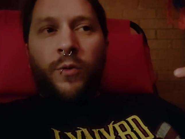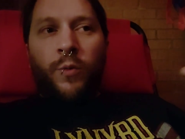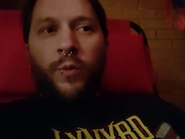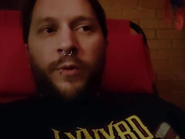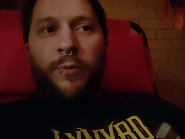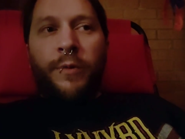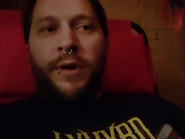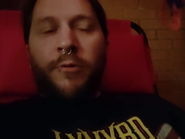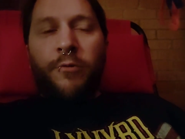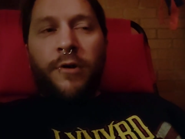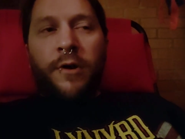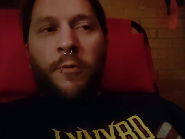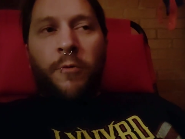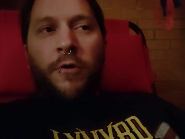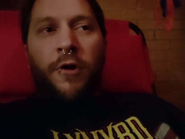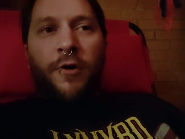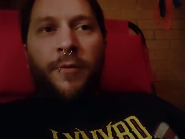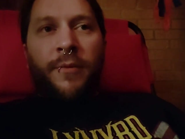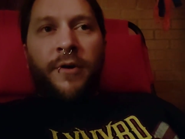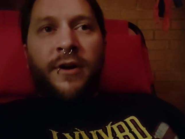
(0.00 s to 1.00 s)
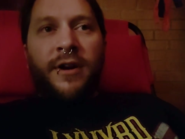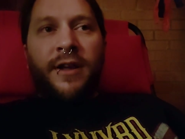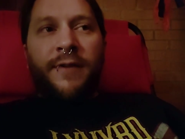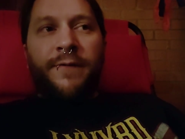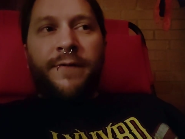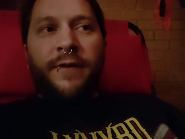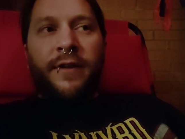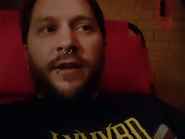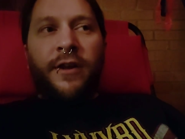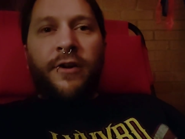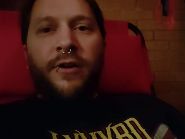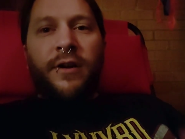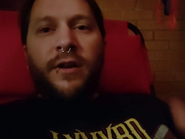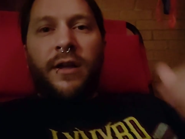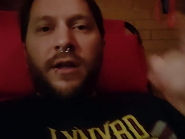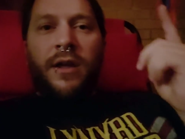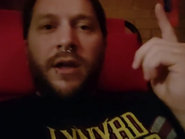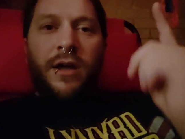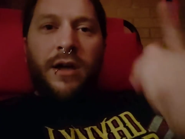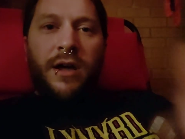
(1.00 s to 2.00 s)
when we were at Walmart, I
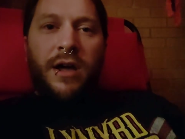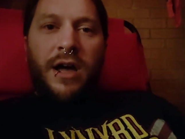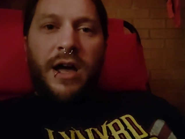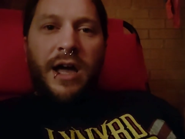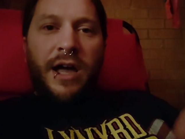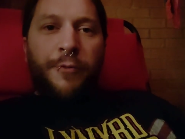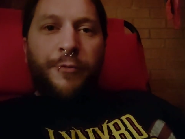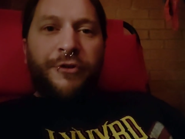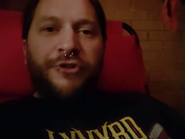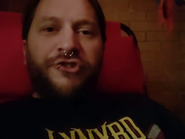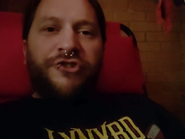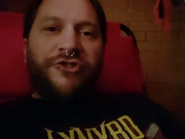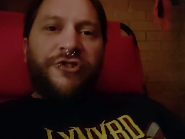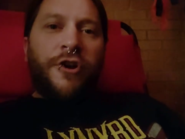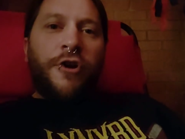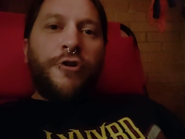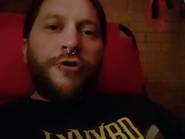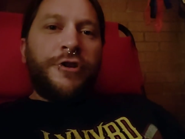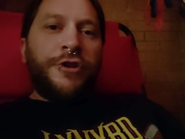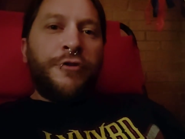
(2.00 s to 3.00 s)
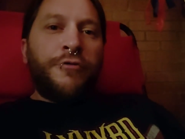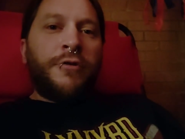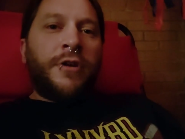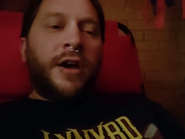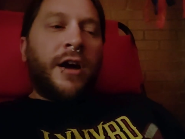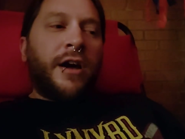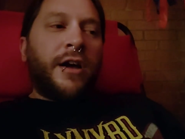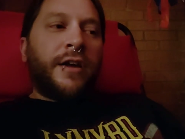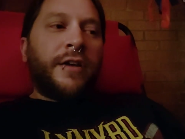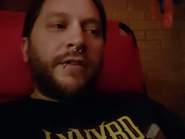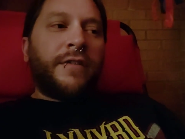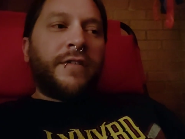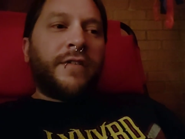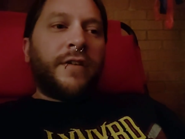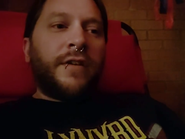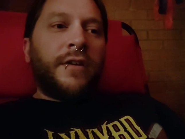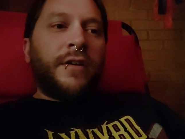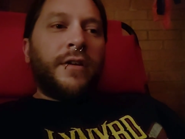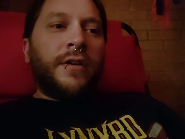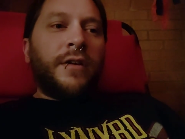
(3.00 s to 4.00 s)
figured I would show you
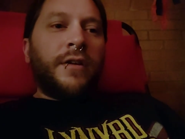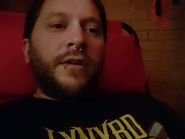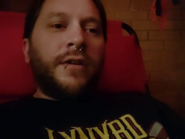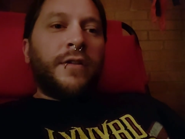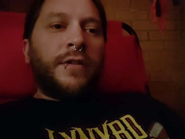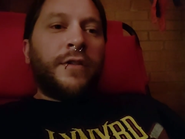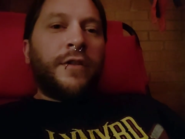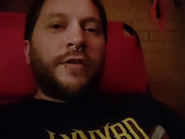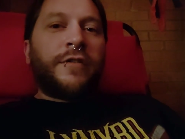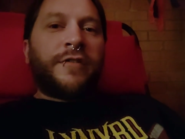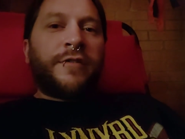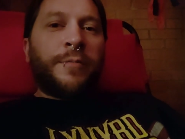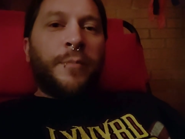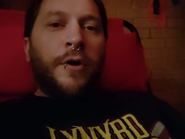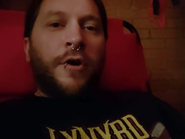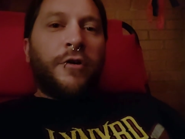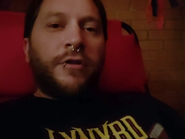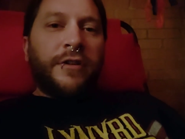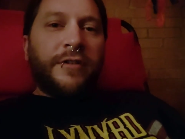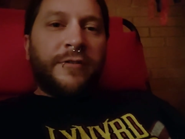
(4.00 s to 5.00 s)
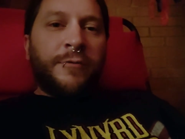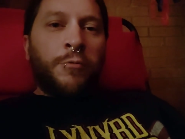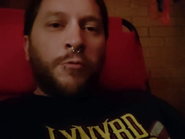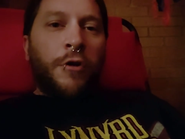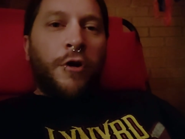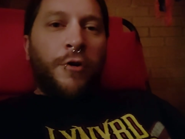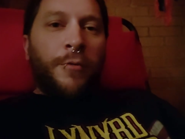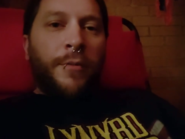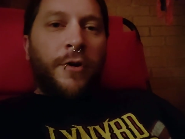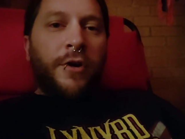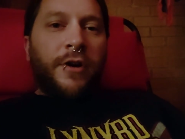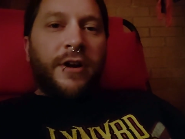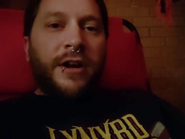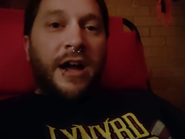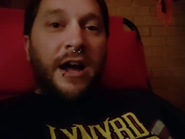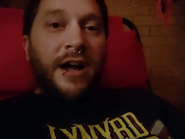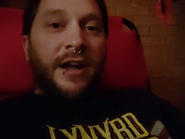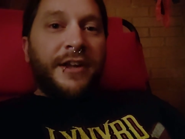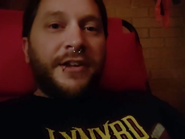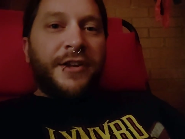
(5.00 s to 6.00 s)
guys the smallest
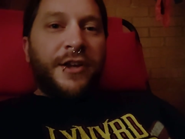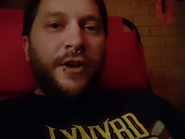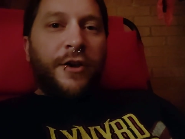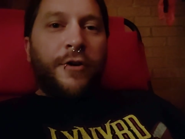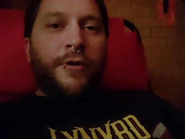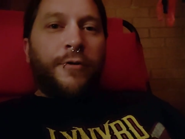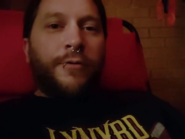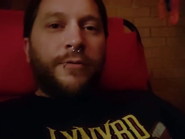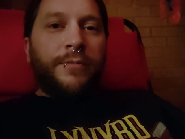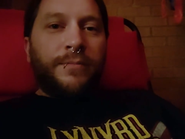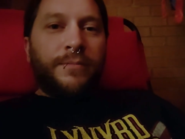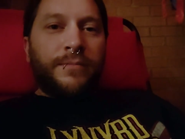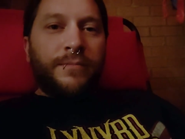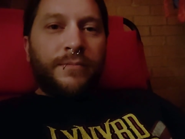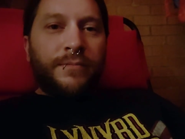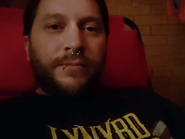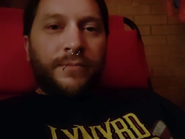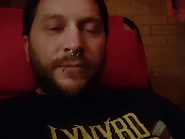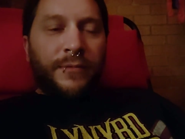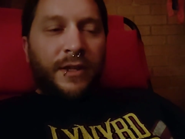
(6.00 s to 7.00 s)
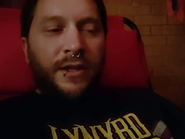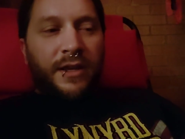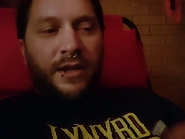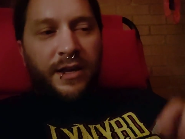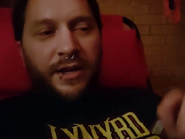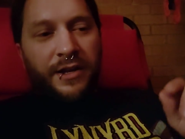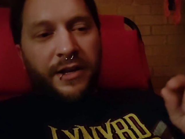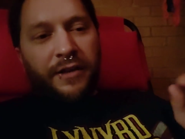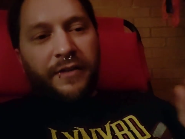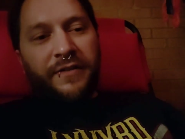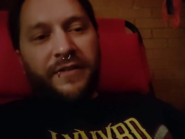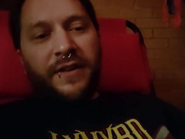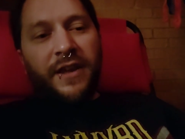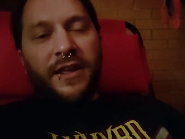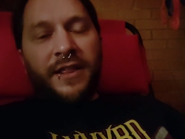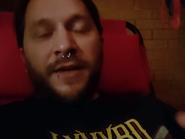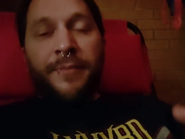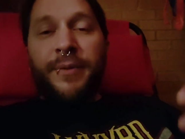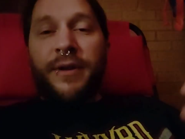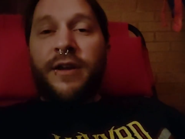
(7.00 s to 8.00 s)
Walmart I know. And I
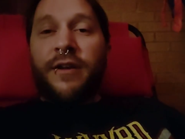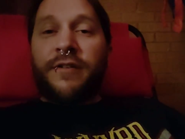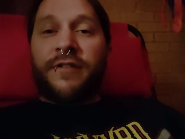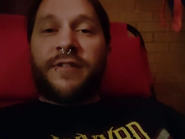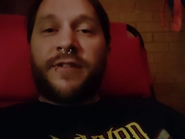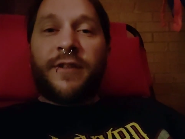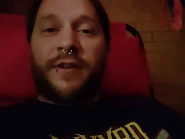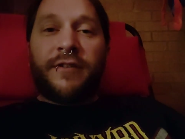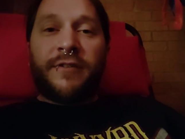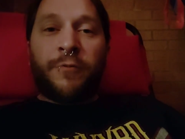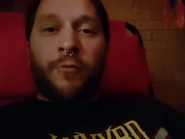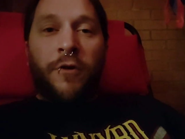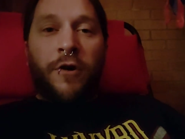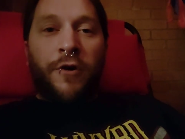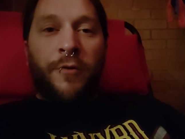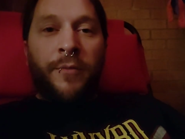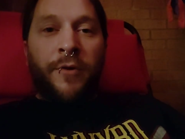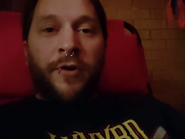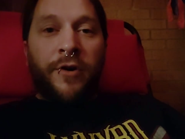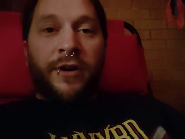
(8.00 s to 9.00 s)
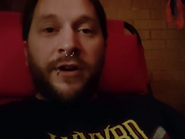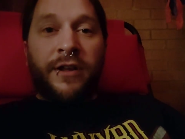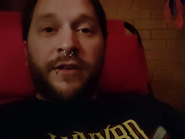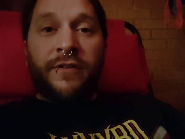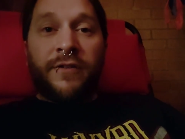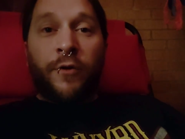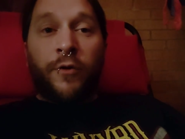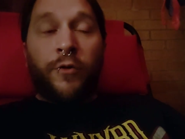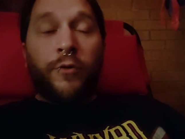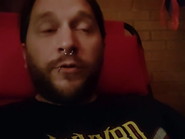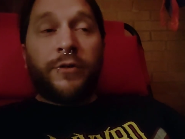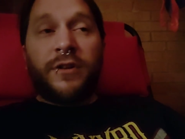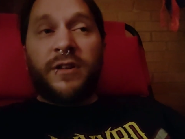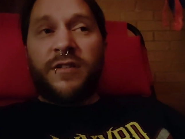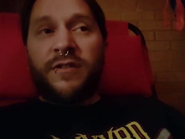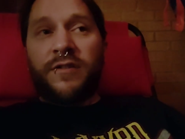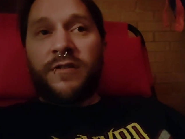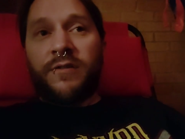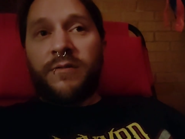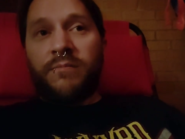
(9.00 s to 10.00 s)
say that because this Walmart is old.
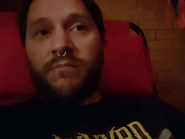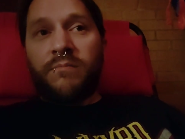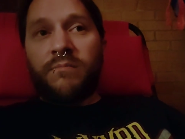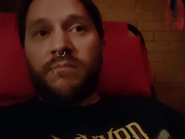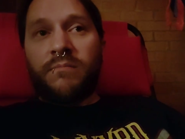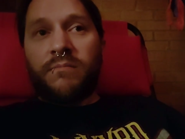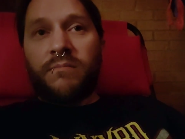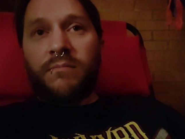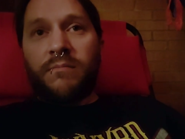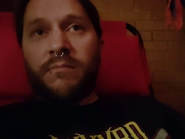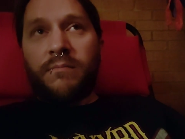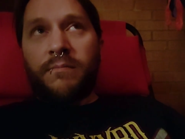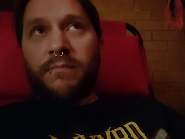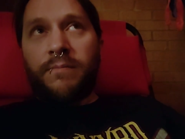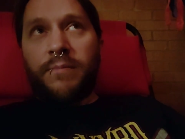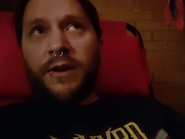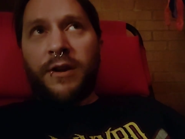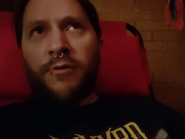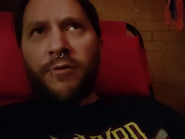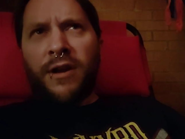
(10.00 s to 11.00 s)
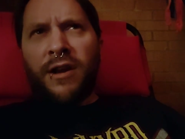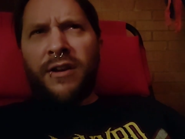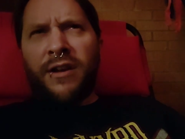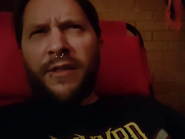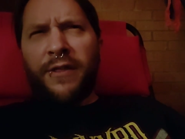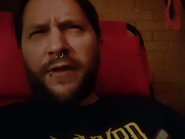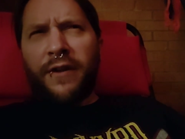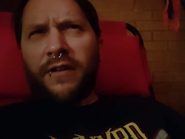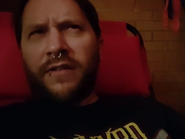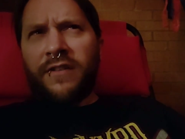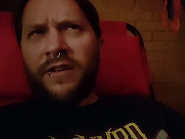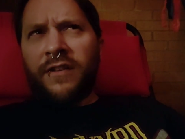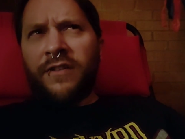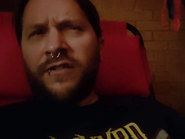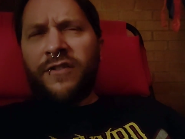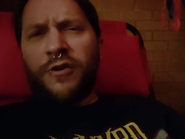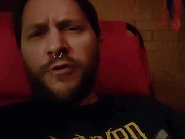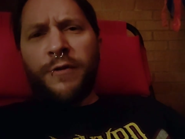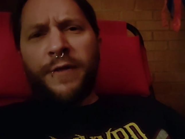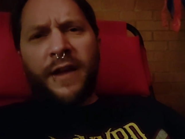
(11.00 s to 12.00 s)
It's been around, I think,
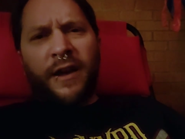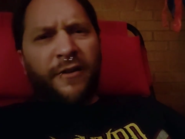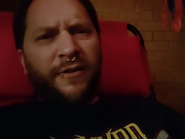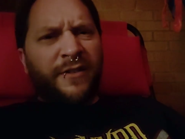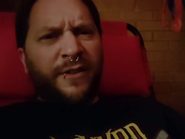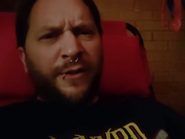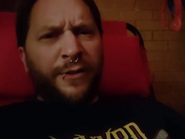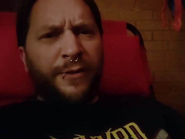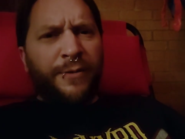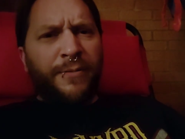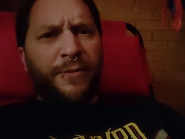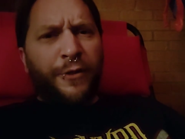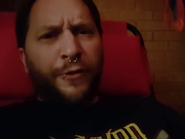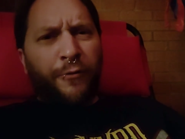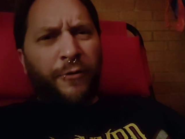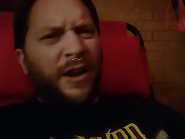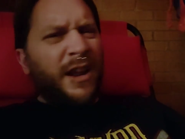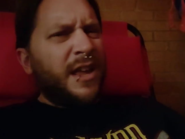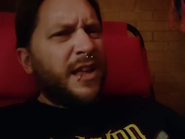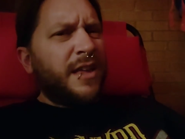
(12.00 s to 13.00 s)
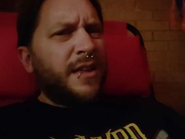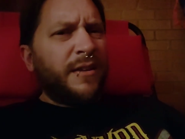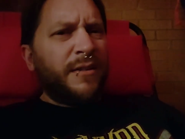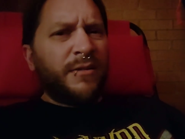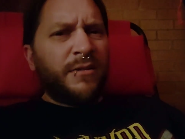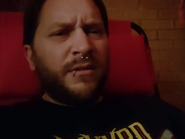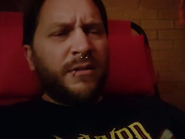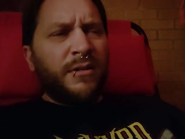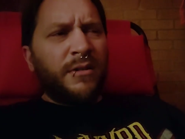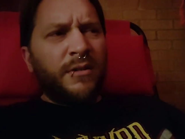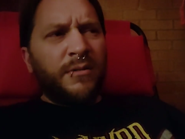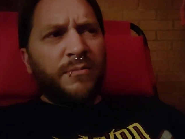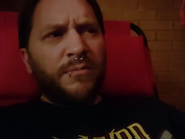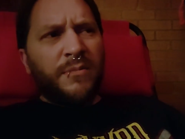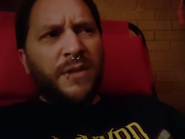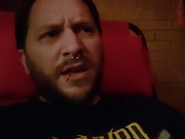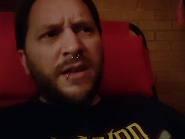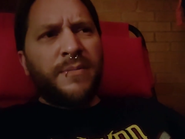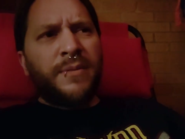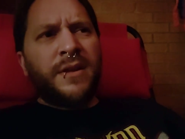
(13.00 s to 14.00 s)
since 2003,
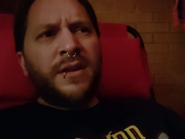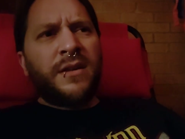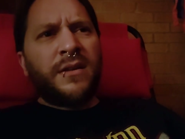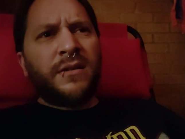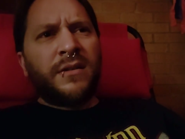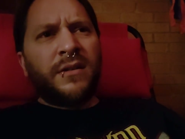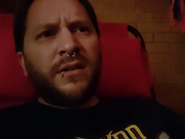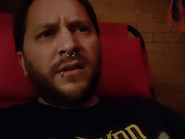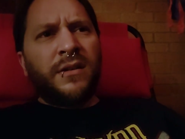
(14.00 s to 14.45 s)
maybe?